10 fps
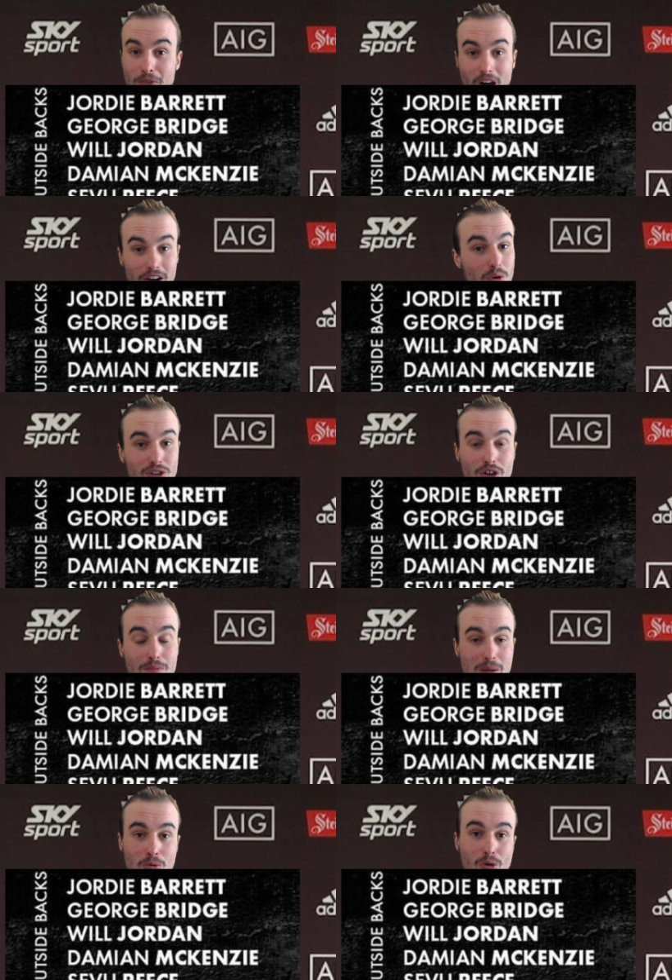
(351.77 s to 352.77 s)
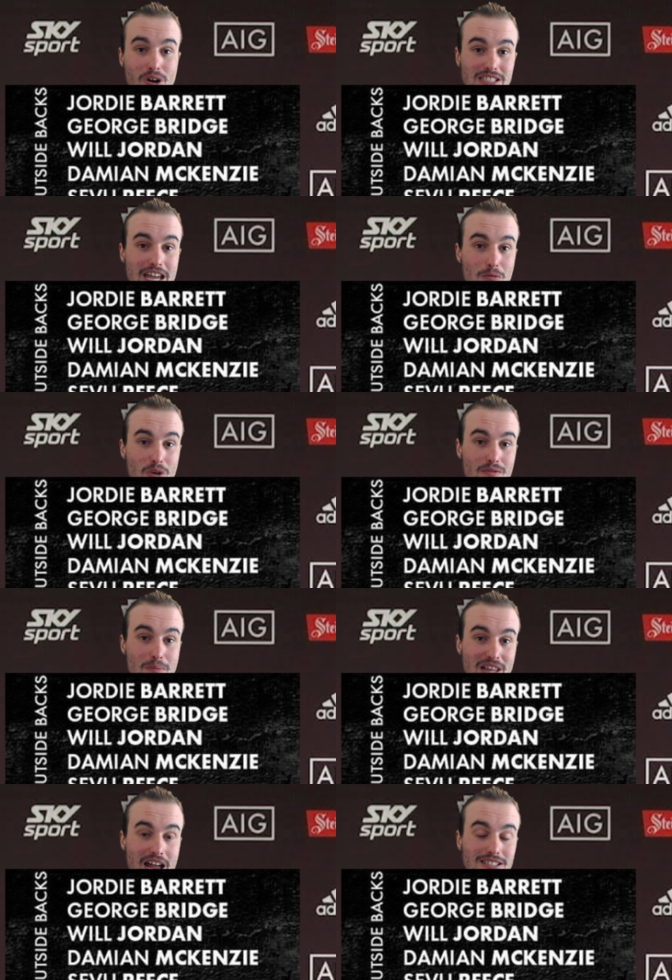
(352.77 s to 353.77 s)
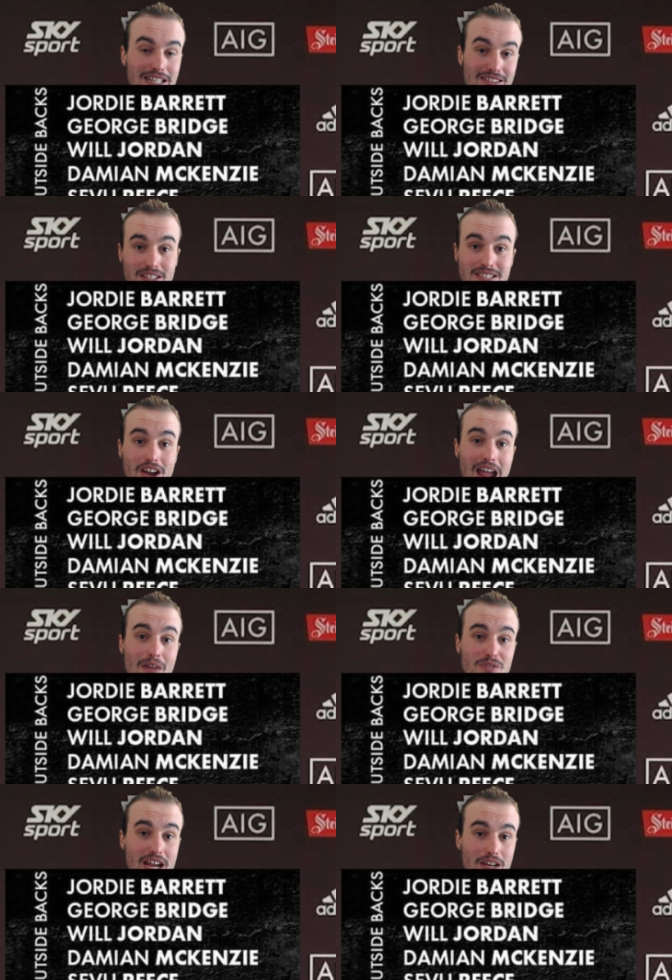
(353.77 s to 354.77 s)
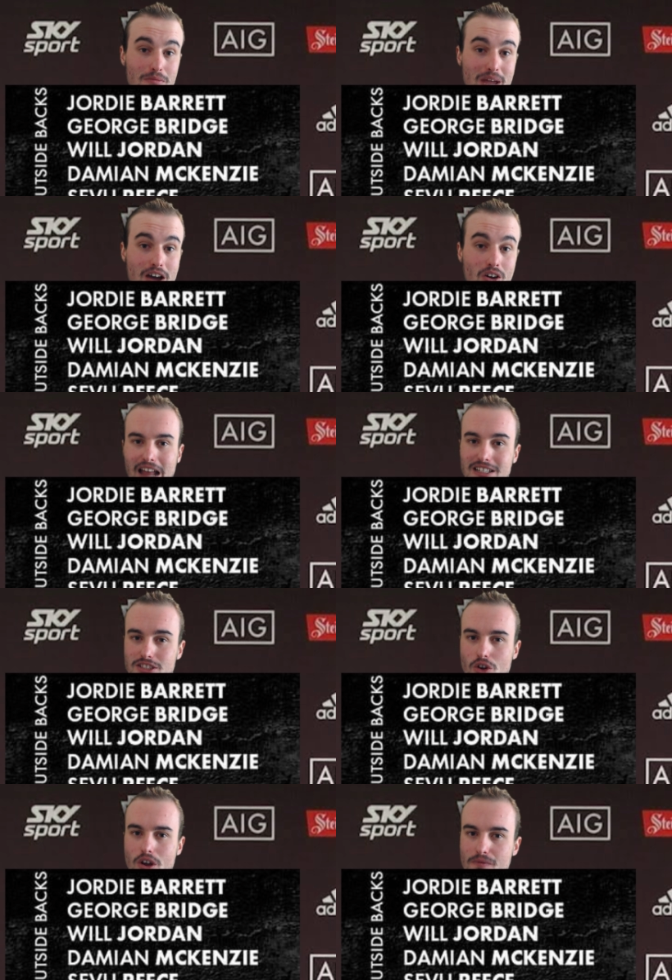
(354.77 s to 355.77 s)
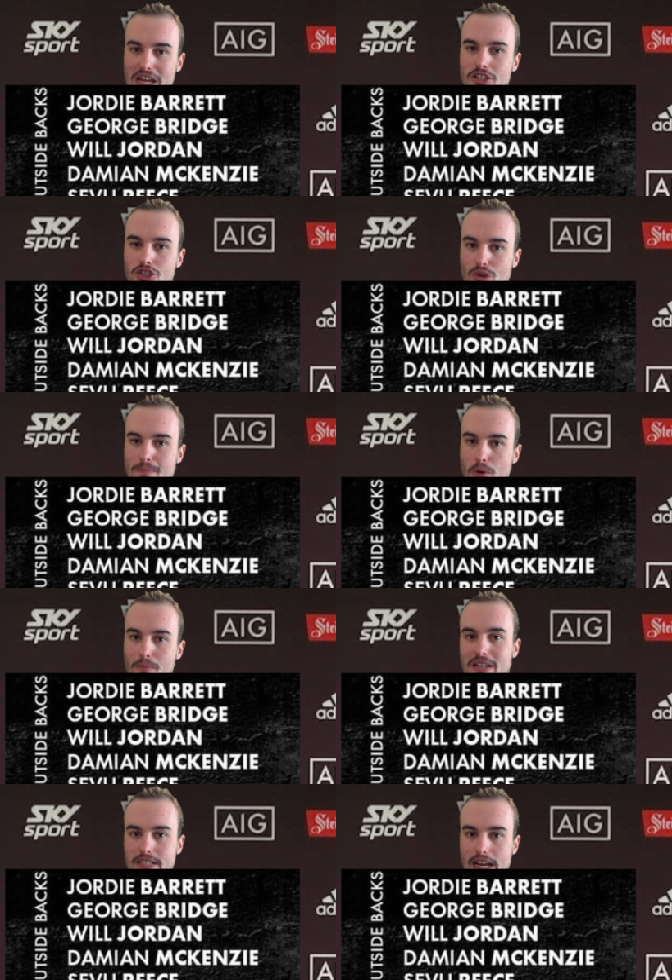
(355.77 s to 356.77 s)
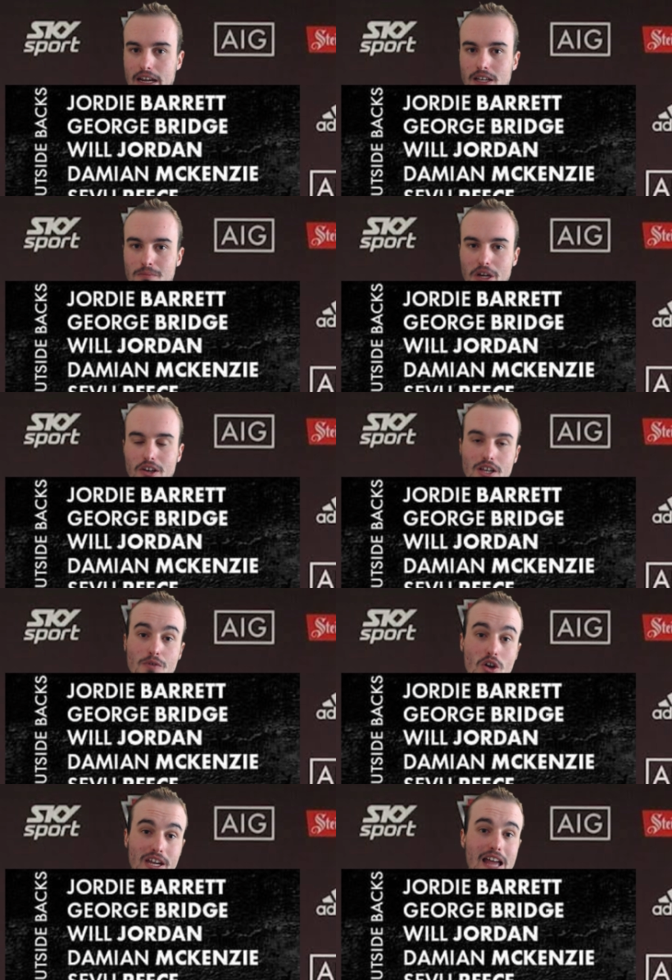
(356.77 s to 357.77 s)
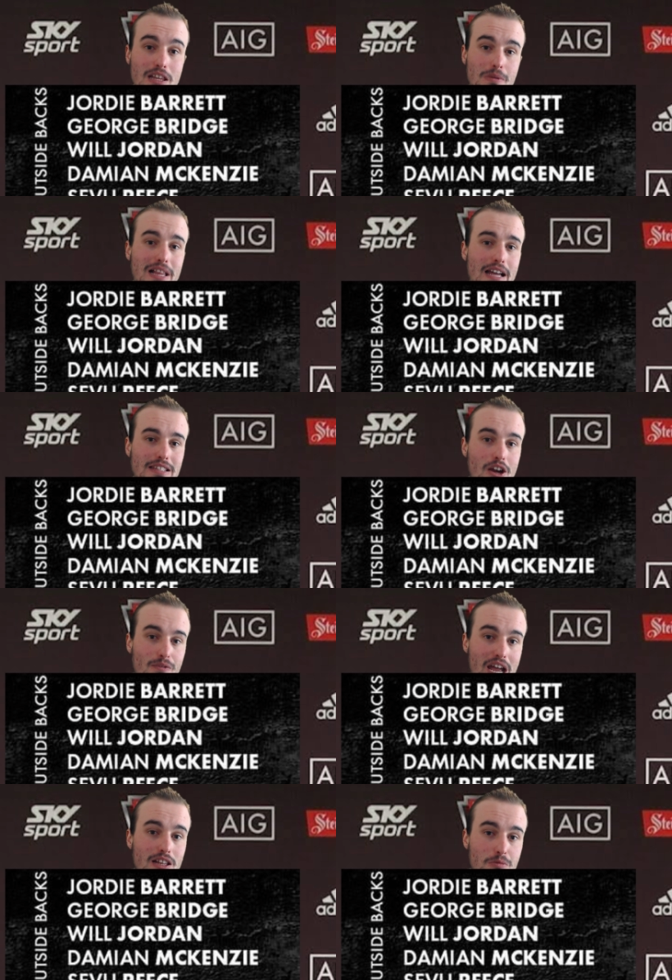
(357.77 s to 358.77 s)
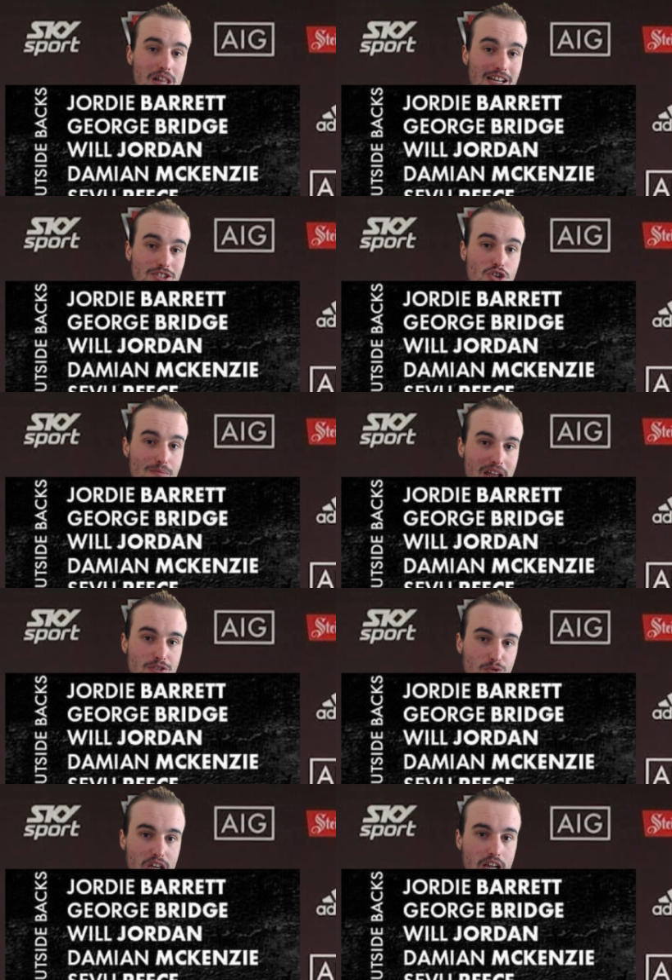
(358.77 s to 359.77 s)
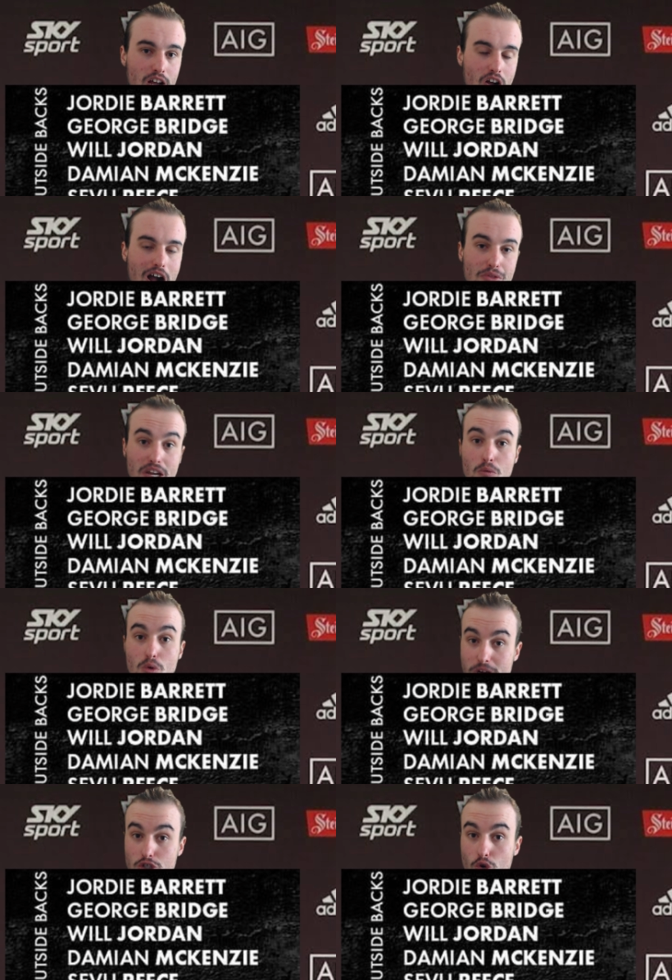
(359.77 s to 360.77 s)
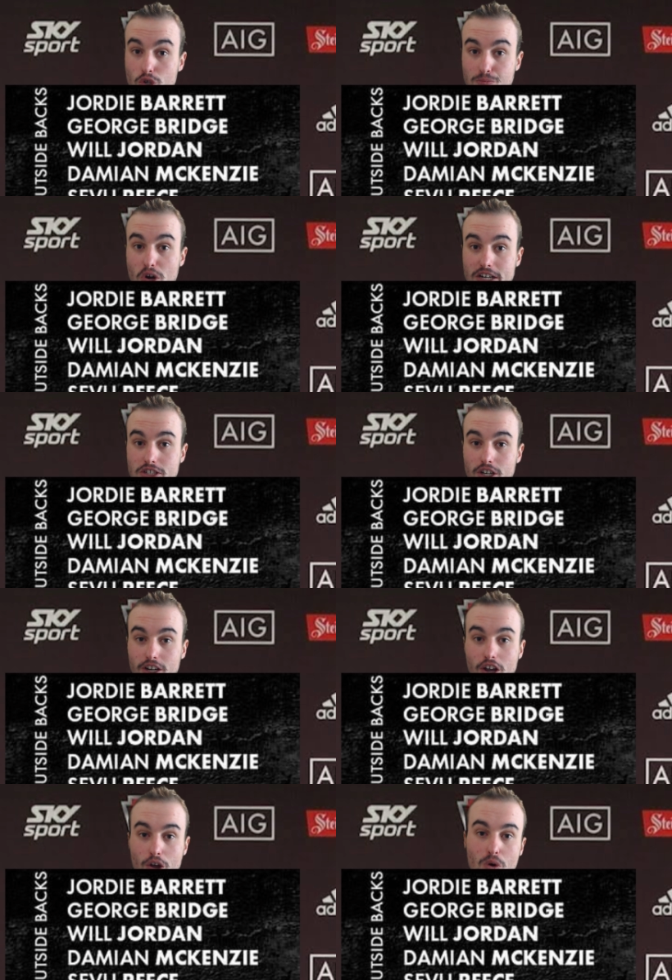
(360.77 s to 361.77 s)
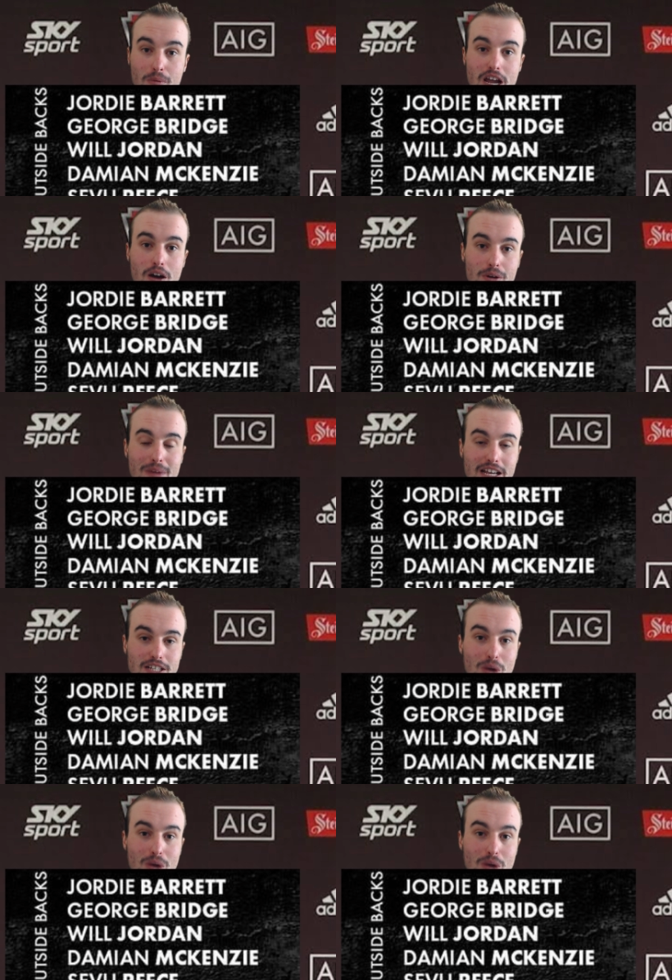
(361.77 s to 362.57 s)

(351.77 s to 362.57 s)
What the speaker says: I know a lot of people wanted to get rid of him last year. This year I have taken him out, and it is kind of injury permitting because I've got Caleb Clark there. If Caleb Clark is not match fit, I think it will be George Bridge who will be able to make his